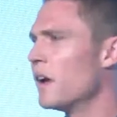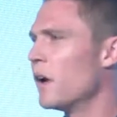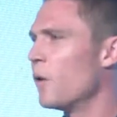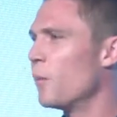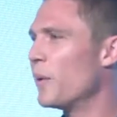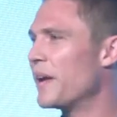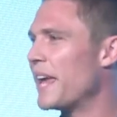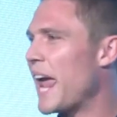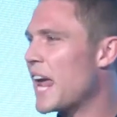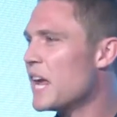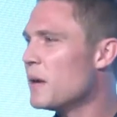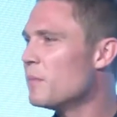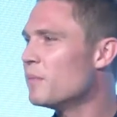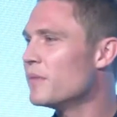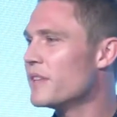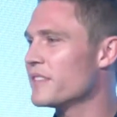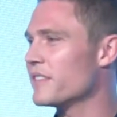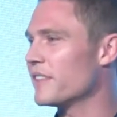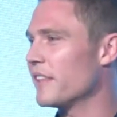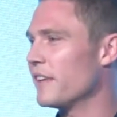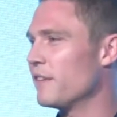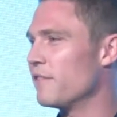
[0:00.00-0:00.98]
We
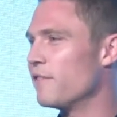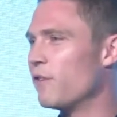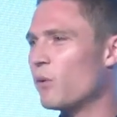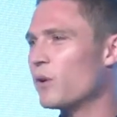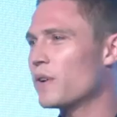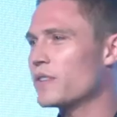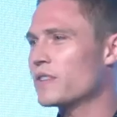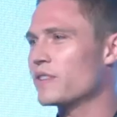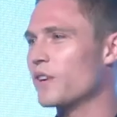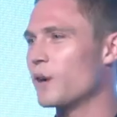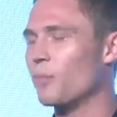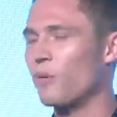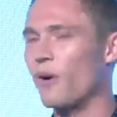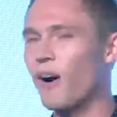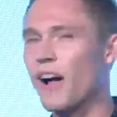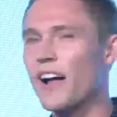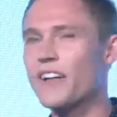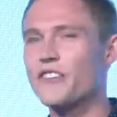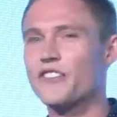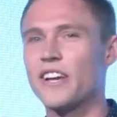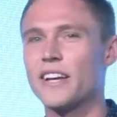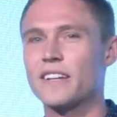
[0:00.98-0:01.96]
aimlessly focus our
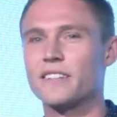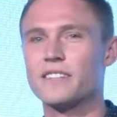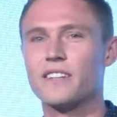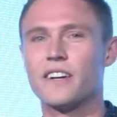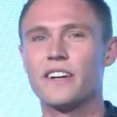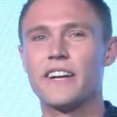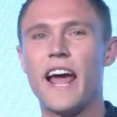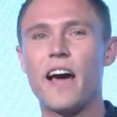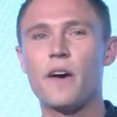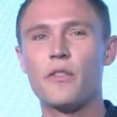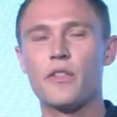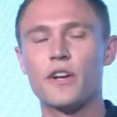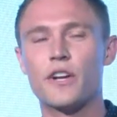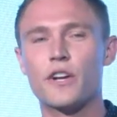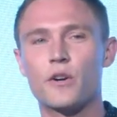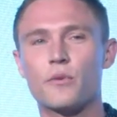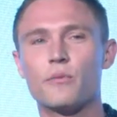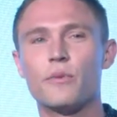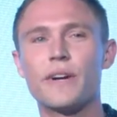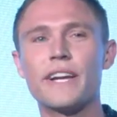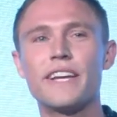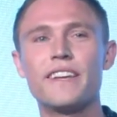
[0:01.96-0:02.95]
projects on how the
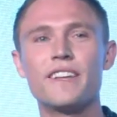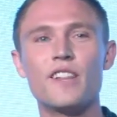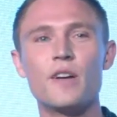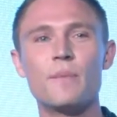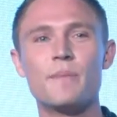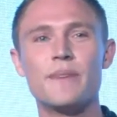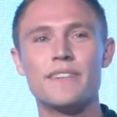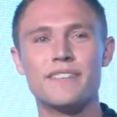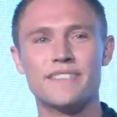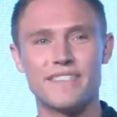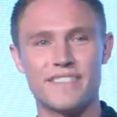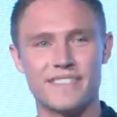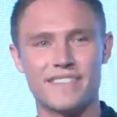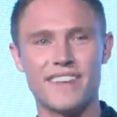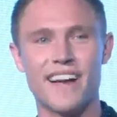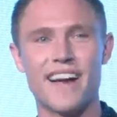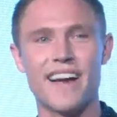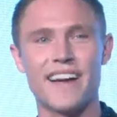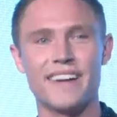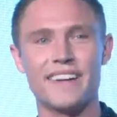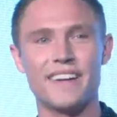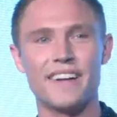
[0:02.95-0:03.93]
curriculum is
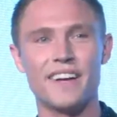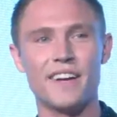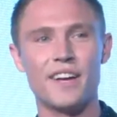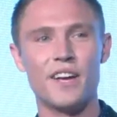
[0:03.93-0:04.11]
designed